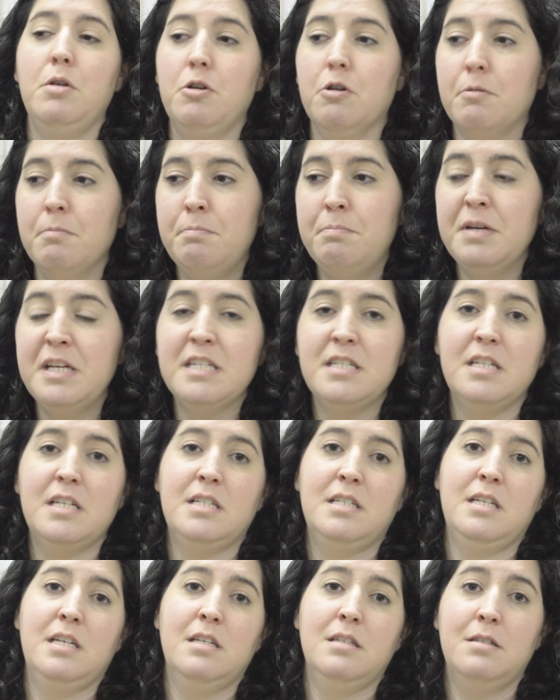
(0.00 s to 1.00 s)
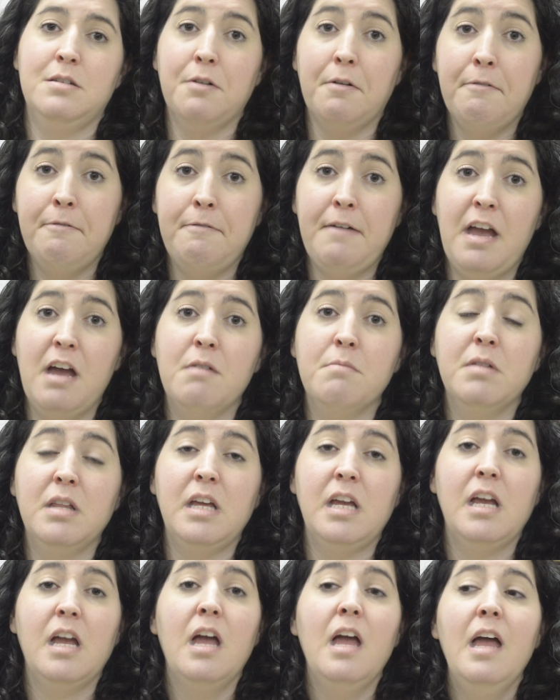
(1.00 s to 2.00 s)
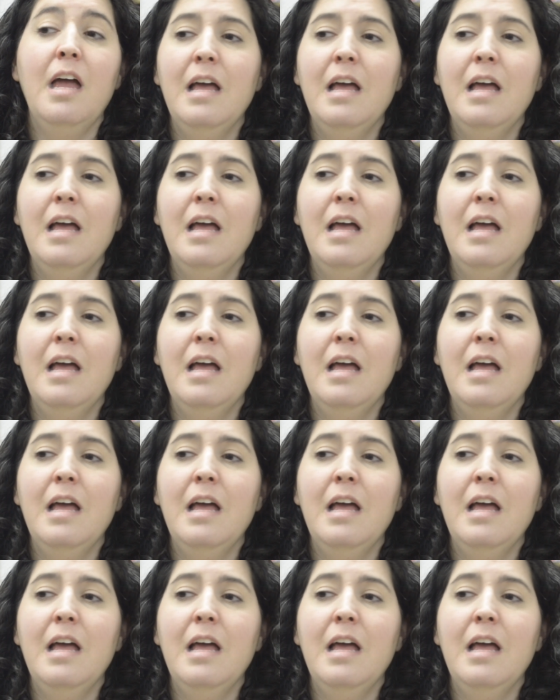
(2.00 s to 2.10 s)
your businesses, your family,